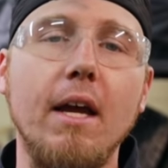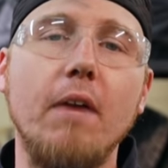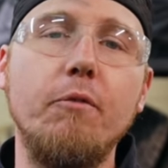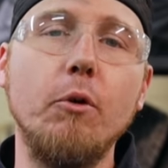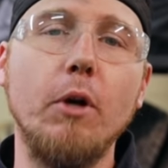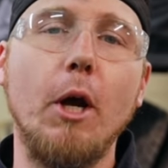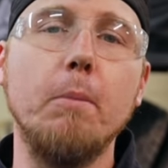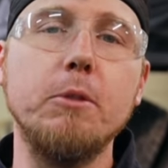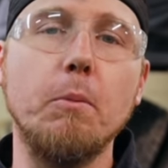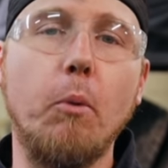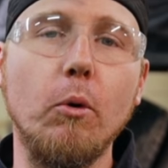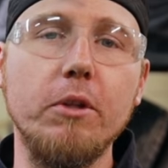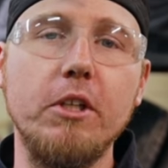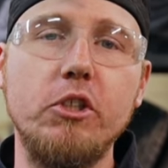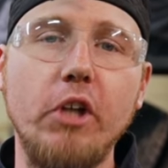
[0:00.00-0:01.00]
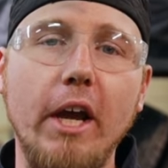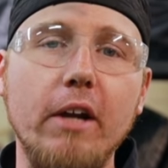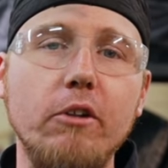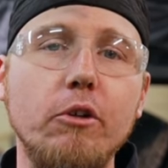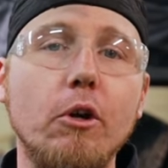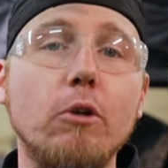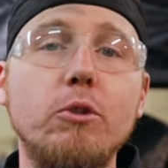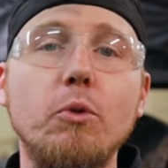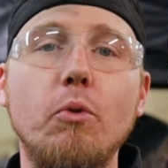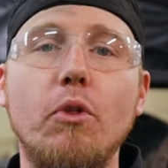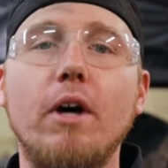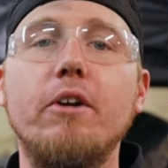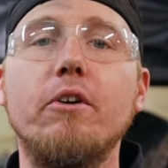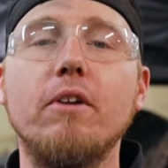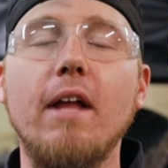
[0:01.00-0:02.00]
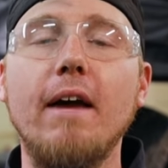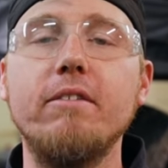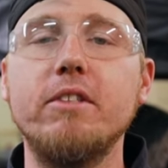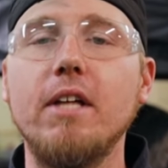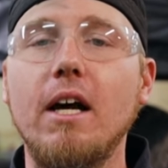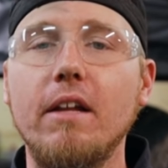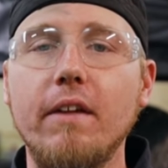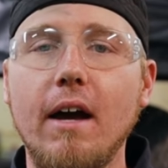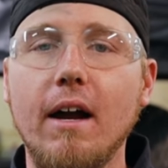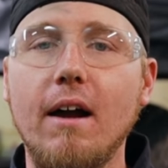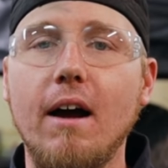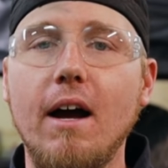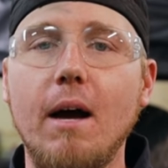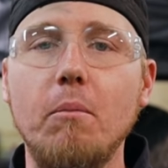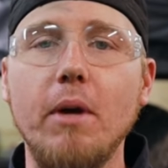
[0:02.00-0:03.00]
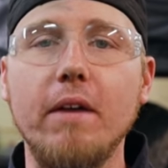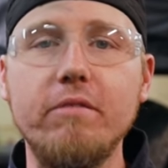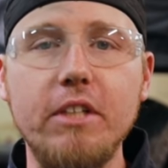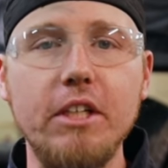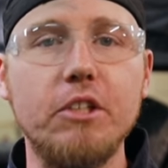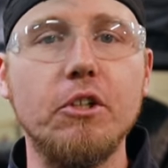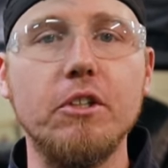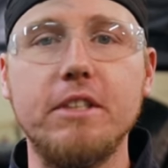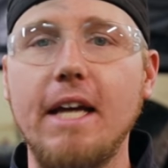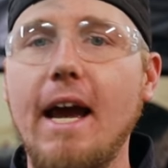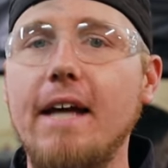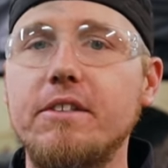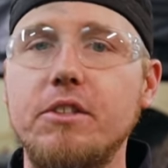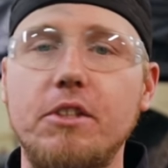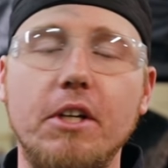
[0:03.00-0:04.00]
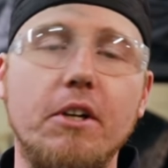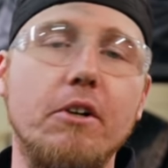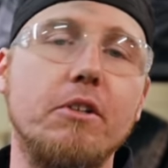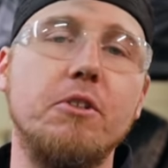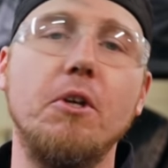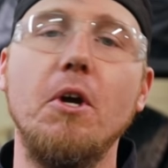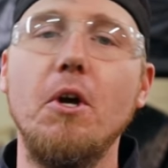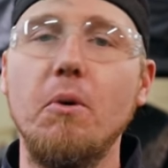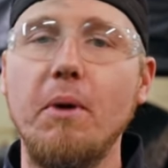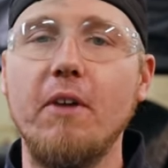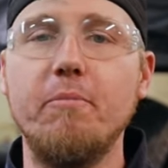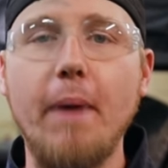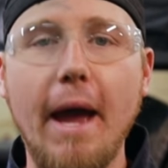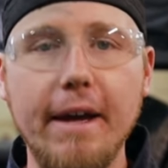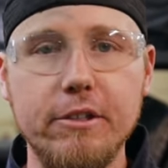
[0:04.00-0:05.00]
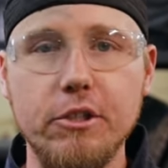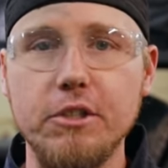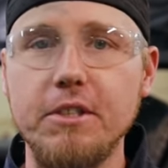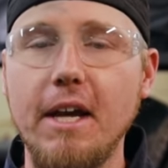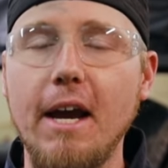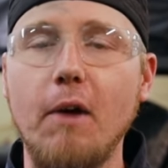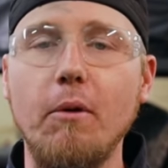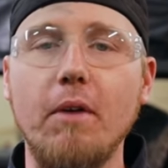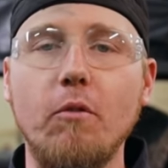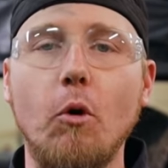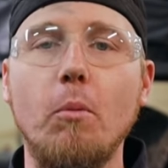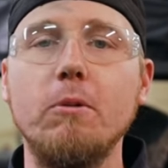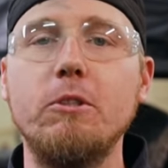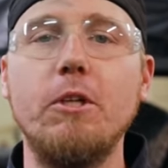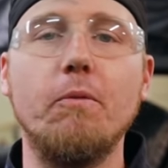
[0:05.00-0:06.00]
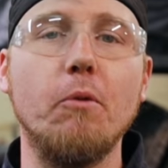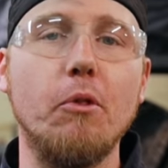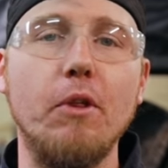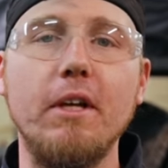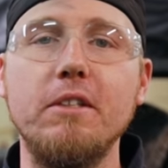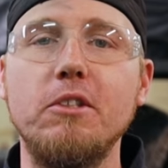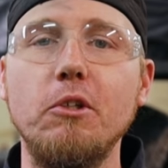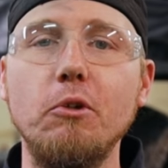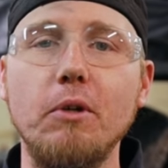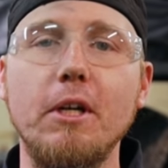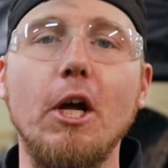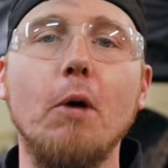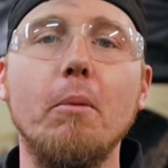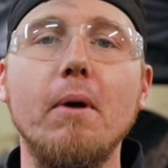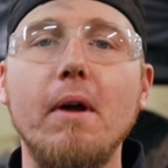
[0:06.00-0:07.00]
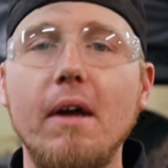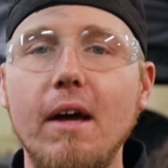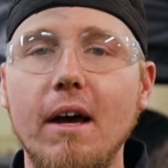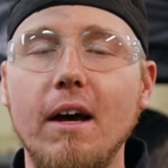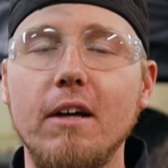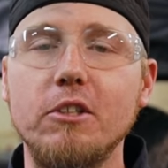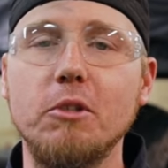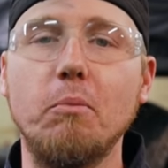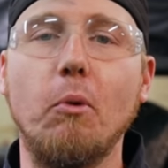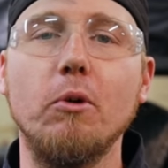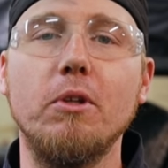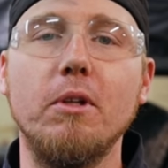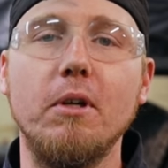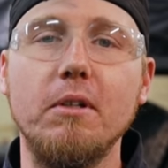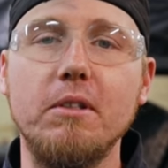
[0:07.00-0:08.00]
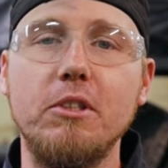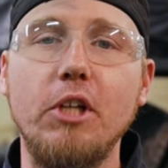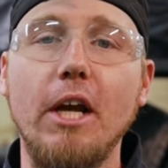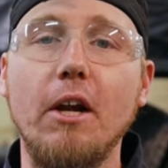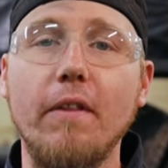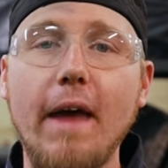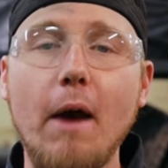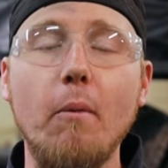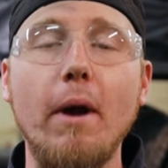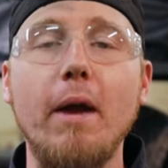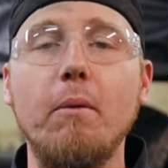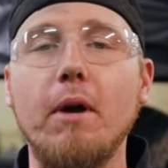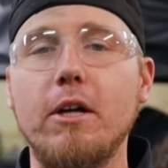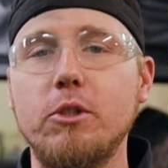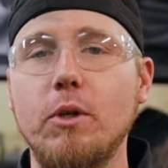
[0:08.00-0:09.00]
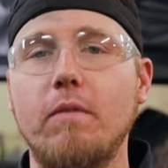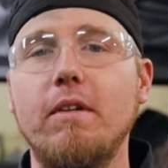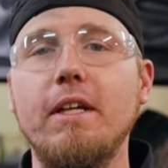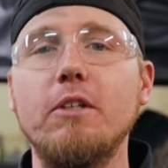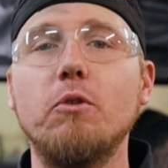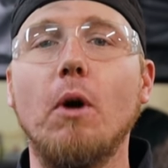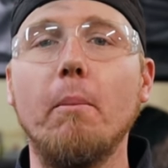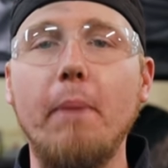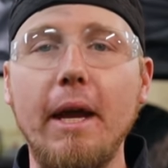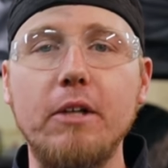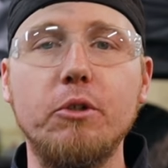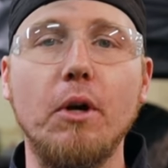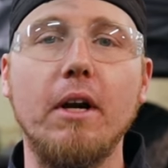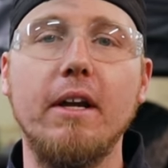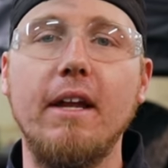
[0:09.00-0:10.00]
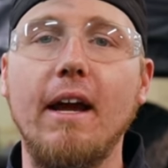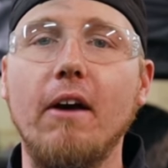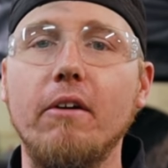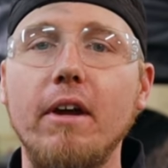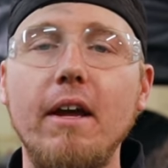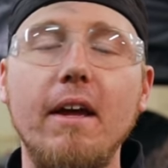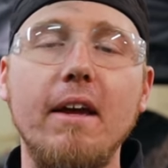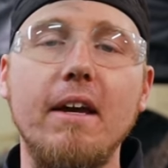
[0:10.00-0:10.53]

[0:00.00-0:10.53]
If you want to help support the channel, you can go to thedirtlifestyle.com. We have t-shirts, hats, stickers. We have patches now. We have a whole bunch of different things that you can help uh, support the channel that way. We also have a link to our Patreon account.